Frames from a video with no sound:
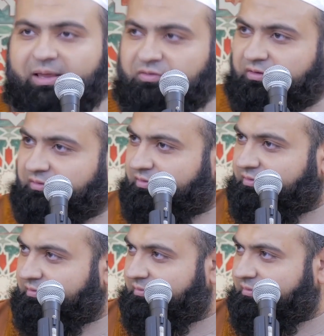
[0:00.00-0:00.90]

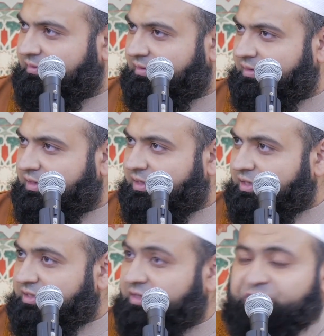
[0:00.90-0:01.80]
blessings.
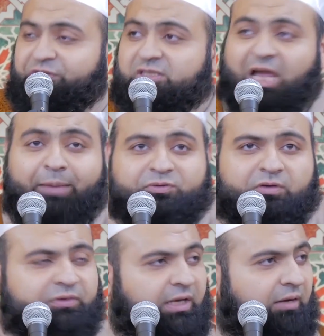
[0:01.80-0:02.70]
Different types
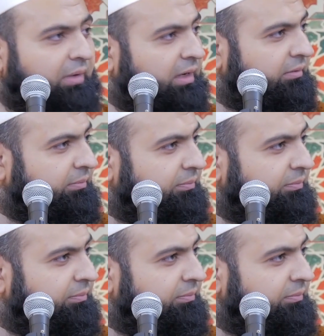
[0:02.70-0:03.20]
of ni'mah.